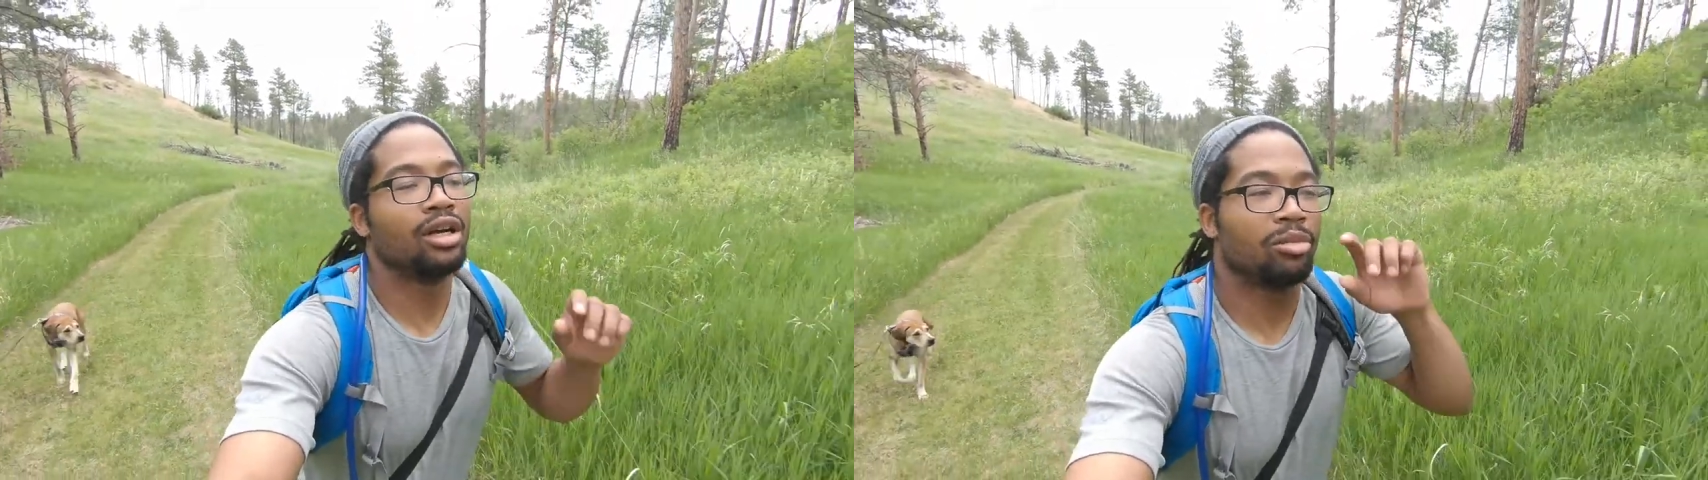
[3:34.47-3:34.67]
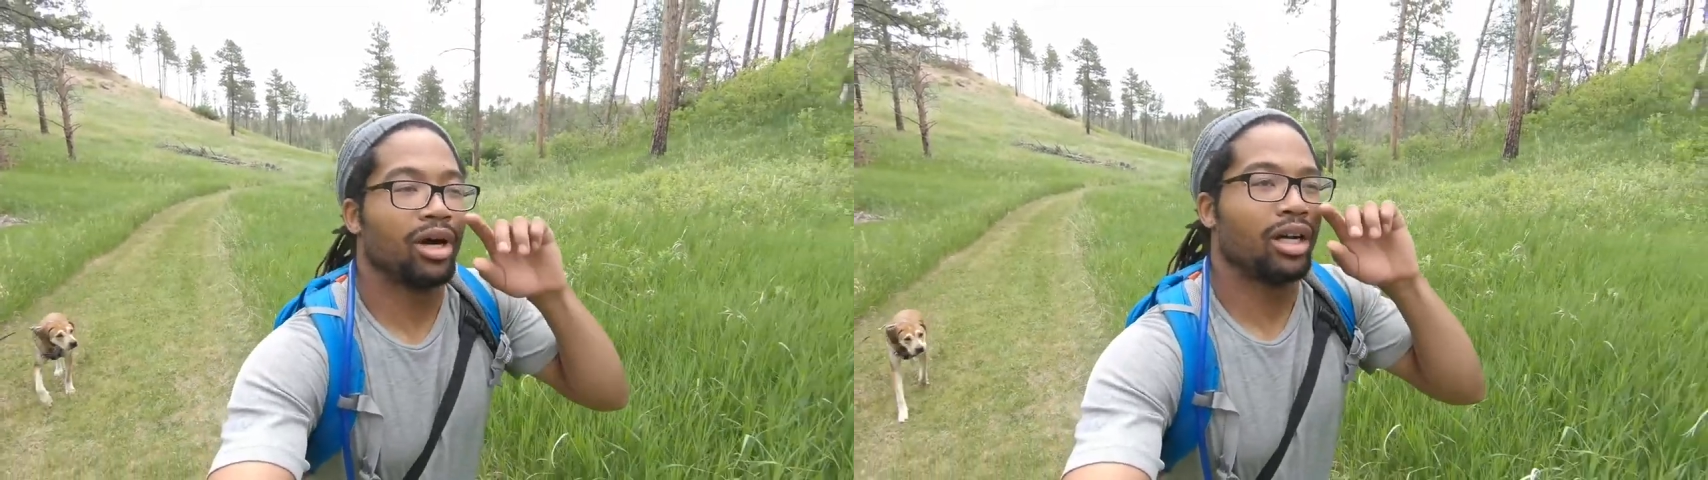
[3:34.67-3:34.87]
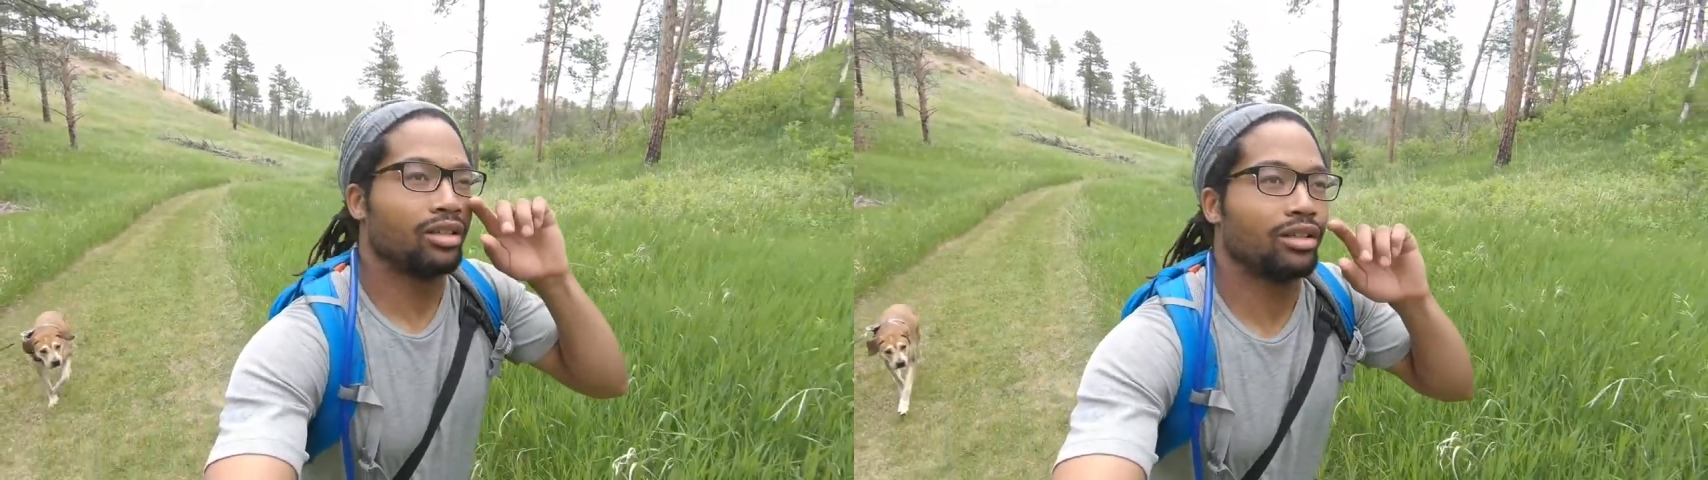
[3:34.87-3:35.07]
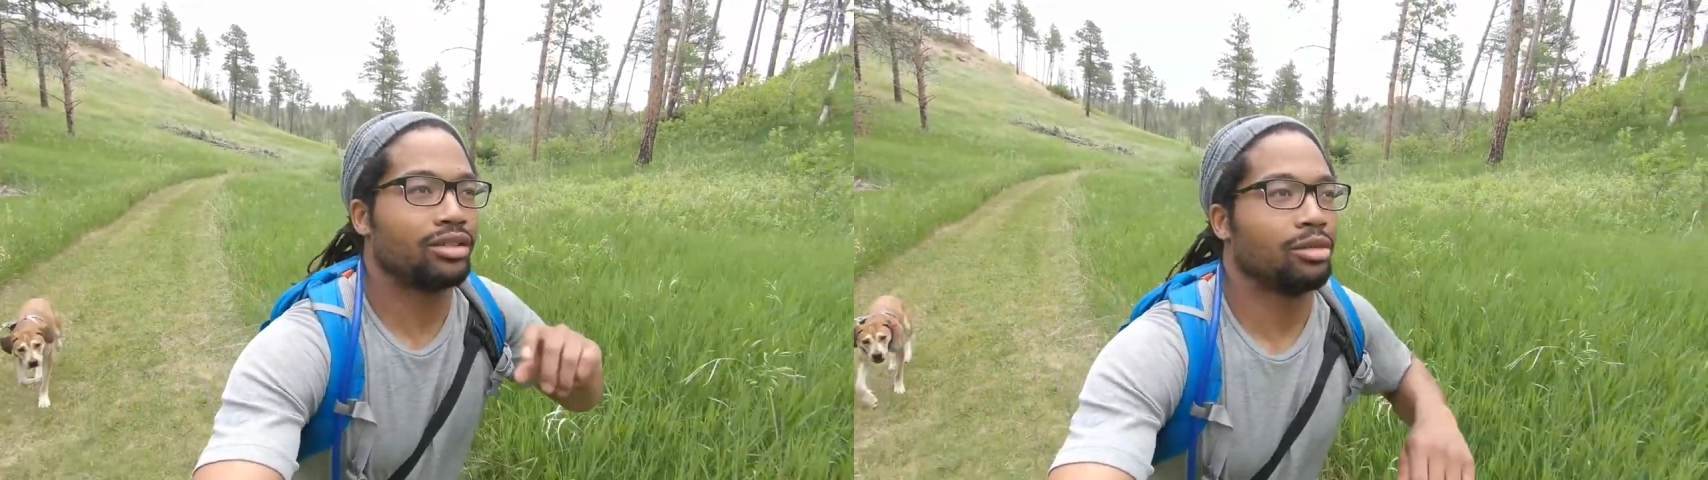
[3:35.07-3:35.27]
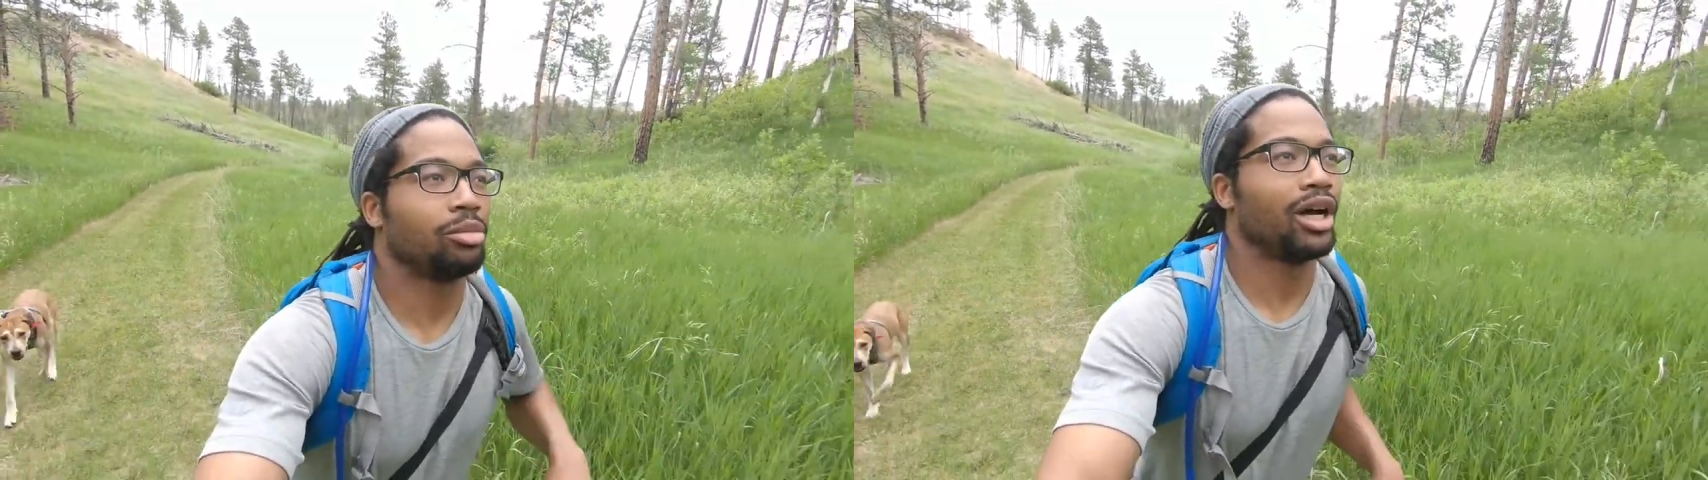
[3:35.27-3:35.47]

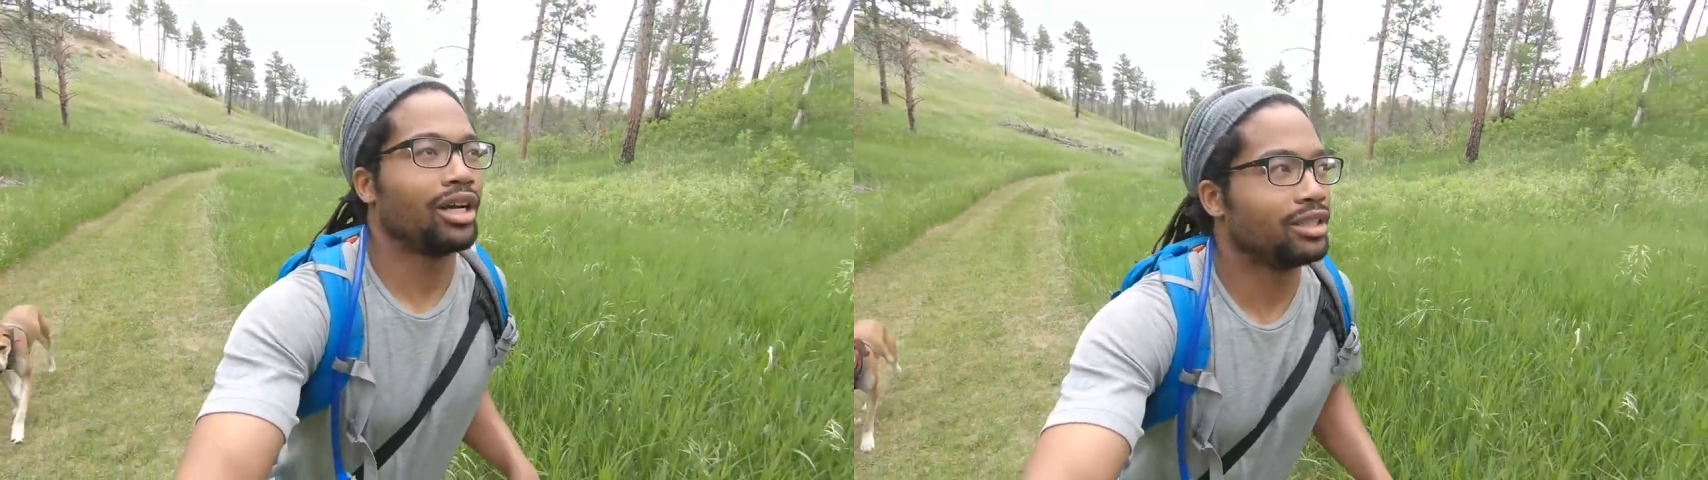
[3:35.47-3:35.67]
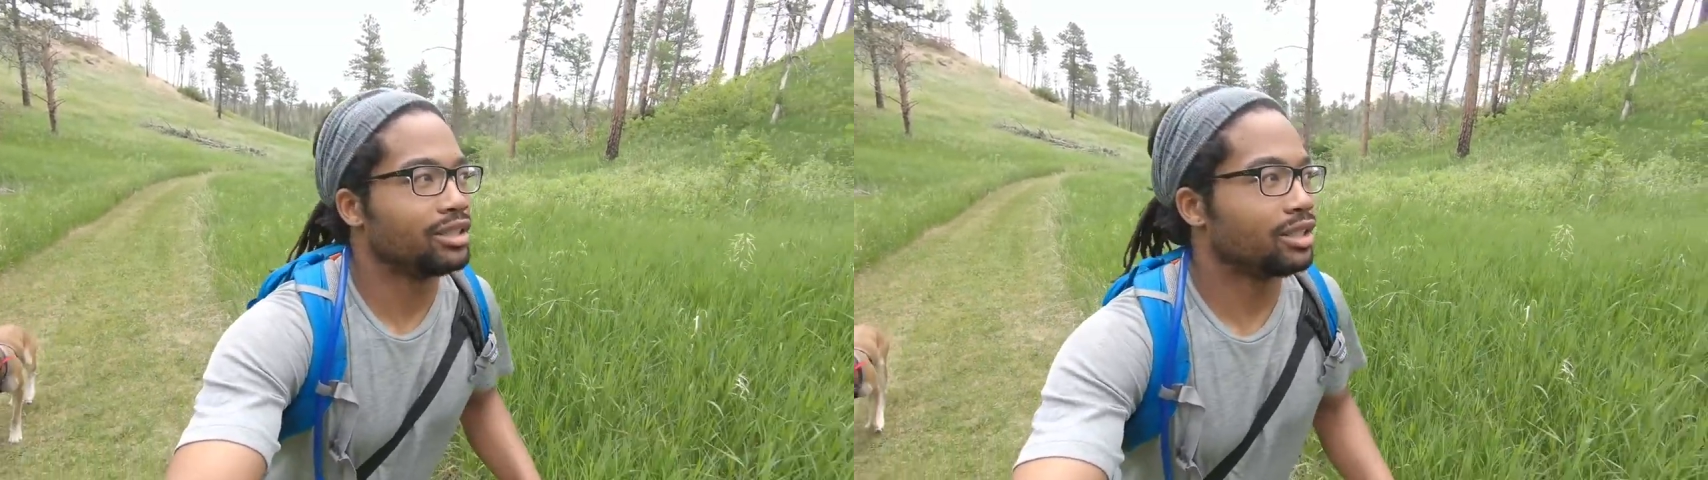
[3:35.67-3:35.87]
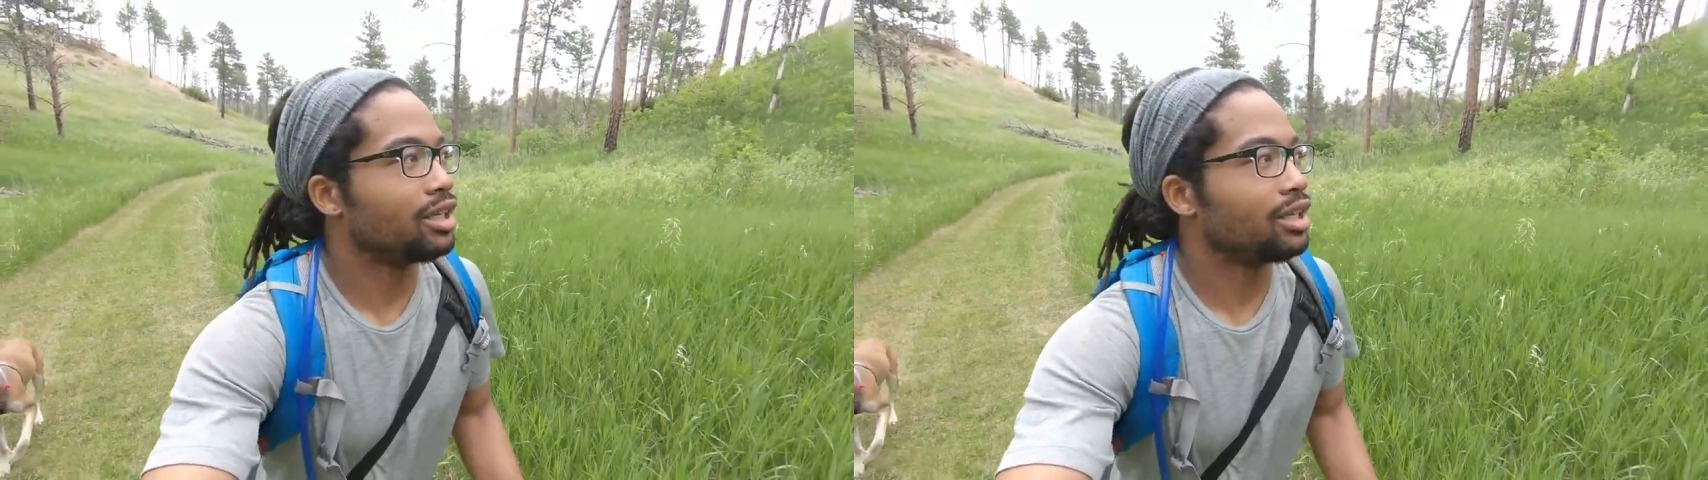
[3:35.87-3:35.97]
ponderosa pines.